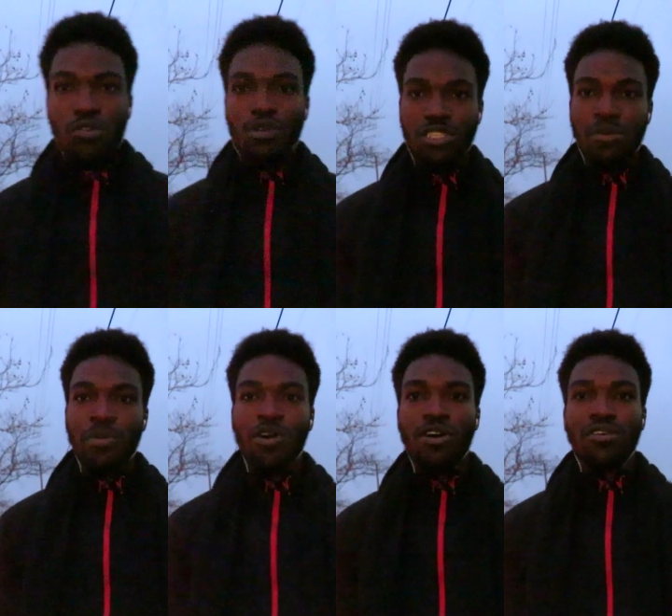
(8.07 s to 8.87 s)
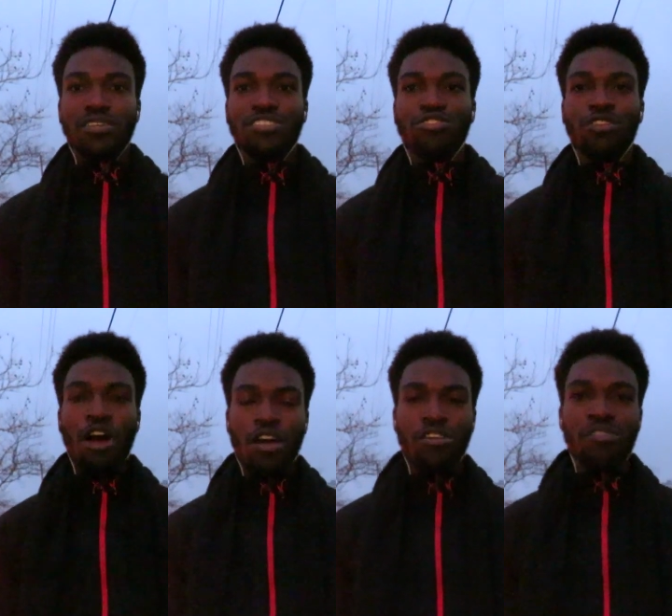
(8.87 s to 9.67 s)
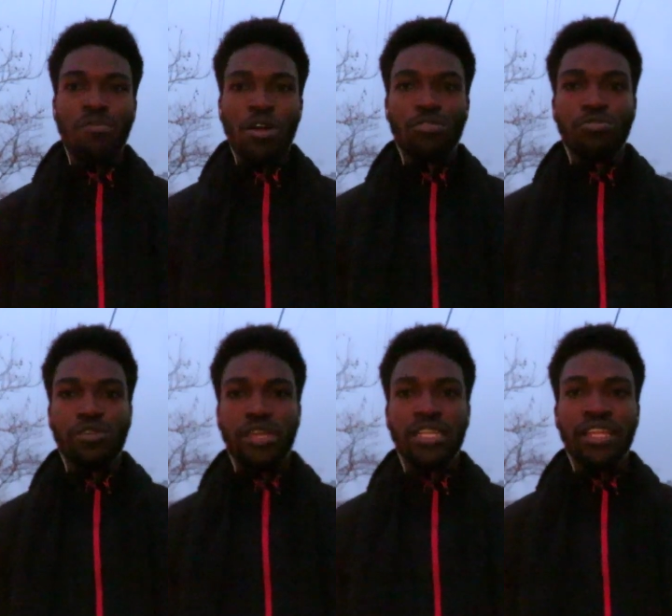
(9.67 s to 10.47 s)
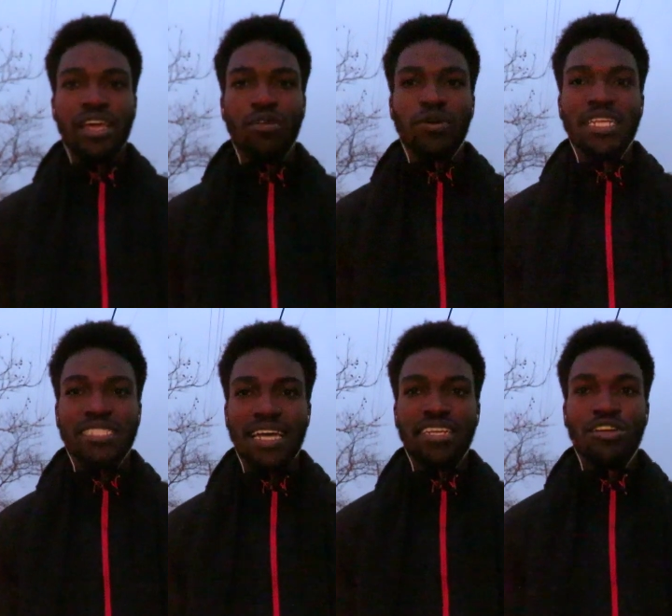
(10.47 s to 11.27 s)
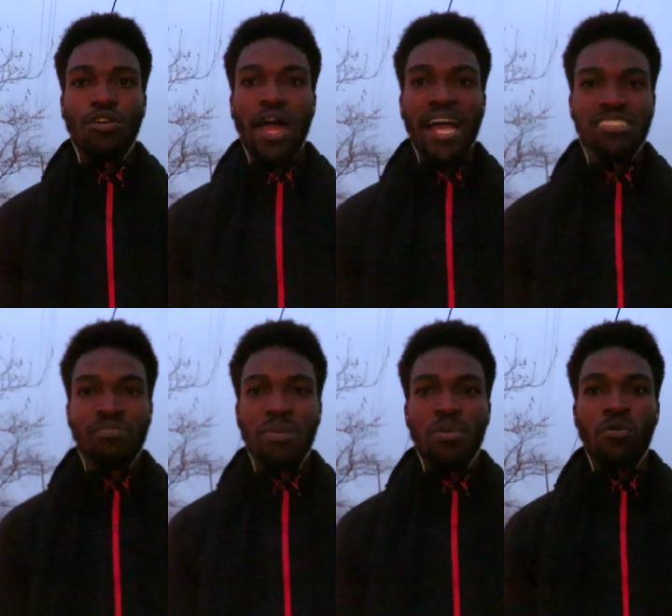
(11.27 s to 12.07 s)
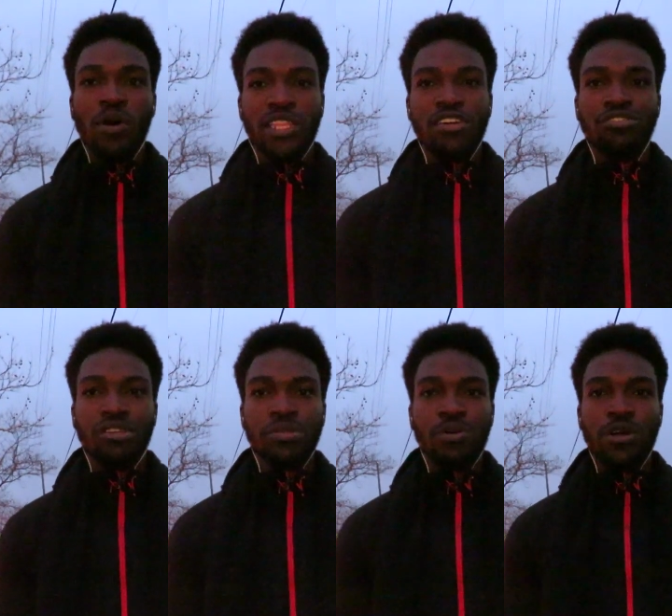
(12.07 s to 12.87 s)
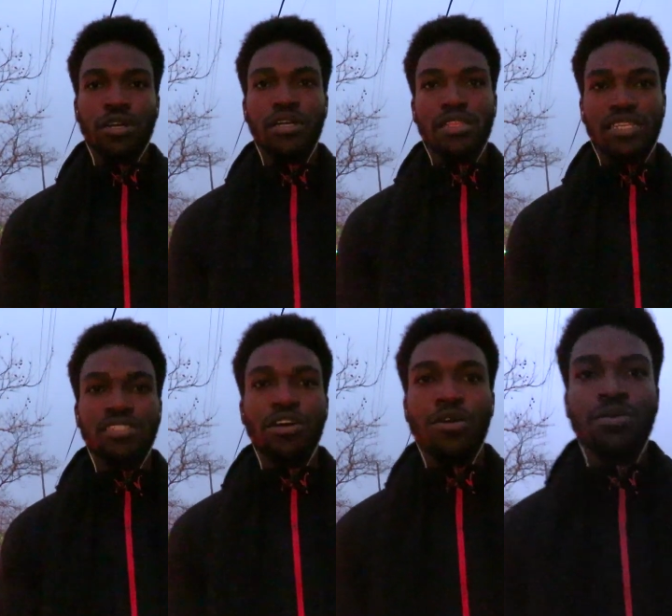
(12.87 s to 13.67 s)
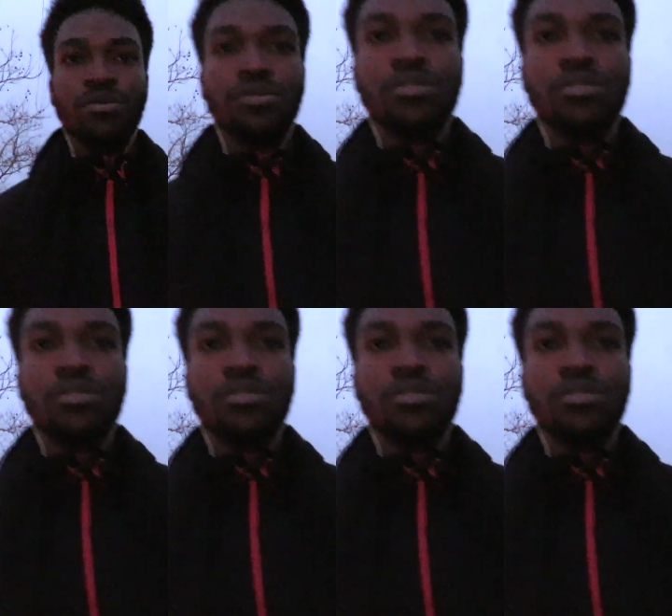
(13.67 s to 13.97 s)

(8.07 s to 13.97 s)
What's up, y'all? So in honor of Martin Luther King Day, we decided to go and ask some people what their dreams were. Let's go.